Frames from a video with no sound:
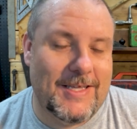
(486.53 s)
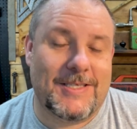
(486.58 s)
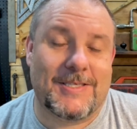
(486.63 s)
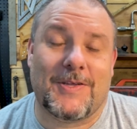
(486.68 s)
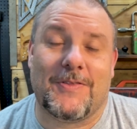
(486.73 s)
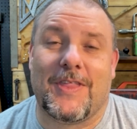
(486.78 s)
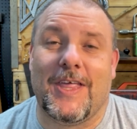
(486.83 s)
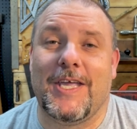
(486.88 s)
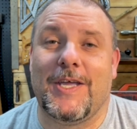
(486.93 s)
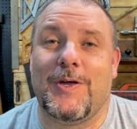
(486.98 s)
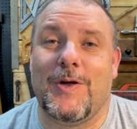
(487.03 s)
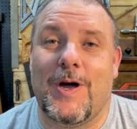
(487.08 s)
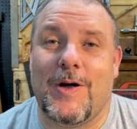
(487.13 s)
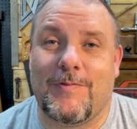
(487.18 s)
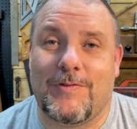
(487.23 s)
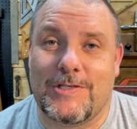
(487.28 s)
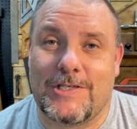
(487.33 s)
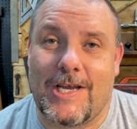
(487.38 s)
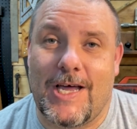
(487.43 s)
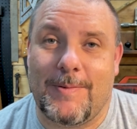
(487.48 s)
So thank you all
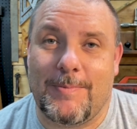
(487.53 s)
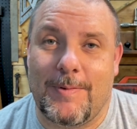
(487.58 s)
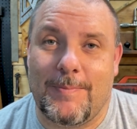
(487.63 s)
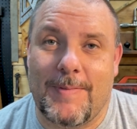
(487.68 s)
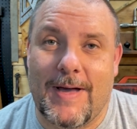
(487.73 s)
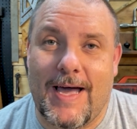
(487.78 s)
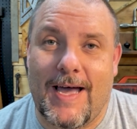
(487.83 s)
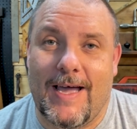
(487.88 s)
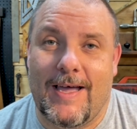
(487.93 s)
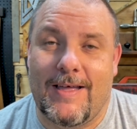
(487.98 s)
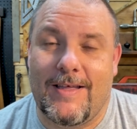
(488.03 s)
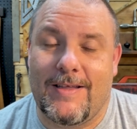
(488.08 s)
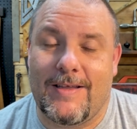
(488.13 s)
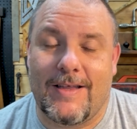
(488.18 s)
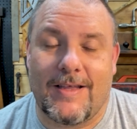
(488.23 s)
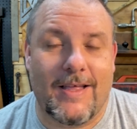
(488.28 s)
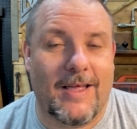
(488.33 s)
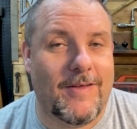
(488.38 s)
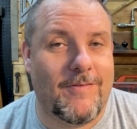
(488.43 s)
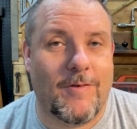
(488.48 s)
for stopping by.
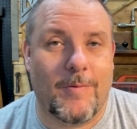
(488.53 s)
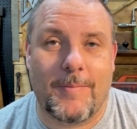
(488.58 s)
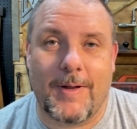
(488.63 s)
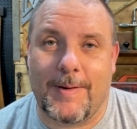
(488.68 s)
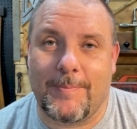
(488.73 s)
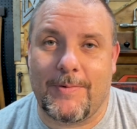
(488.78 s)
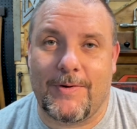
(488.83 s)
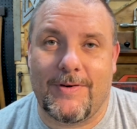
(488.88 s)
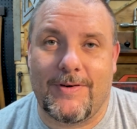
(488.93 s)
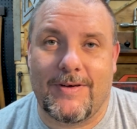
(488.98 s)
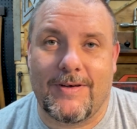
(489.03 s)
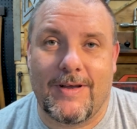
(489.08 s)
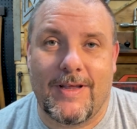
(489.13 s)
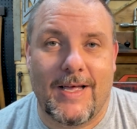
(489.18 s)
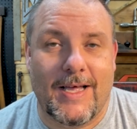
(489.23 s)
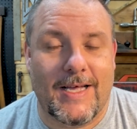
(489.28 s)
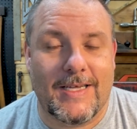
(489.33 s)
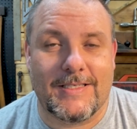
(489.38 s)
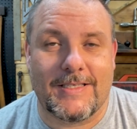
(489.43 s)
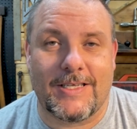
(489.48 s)
And remember,
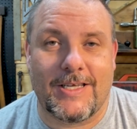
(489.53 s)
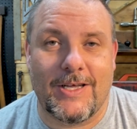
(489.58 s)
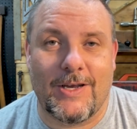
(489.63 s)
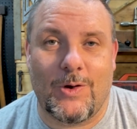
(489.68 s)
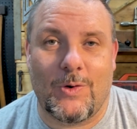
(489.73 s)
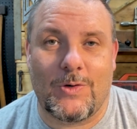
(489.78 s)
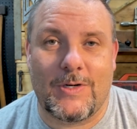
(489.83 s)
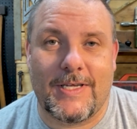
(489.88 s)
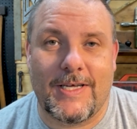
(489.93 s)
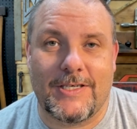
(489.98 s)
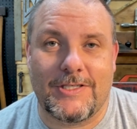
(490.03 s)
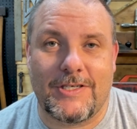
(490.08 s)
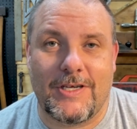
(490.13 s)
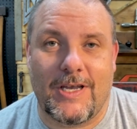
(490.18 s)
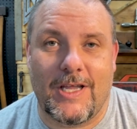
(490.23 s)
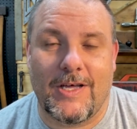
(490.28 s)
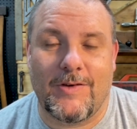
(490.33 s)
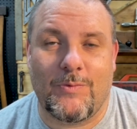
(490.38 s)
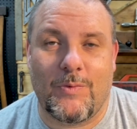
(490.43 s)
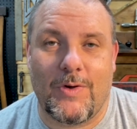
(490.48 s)
as the good Lord tells you,
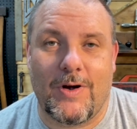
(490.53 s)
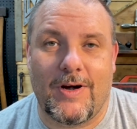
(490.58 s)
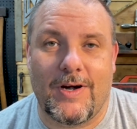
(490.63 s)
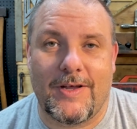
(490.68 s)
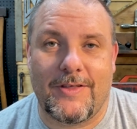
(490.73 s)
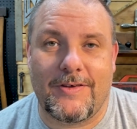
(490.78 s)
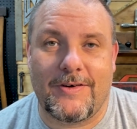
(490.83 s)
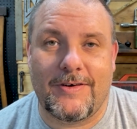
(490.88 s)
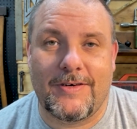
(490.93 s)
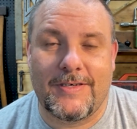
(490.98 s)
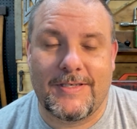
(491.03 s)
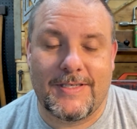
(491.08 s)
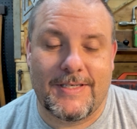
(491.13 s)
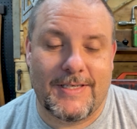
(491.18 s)
love one another.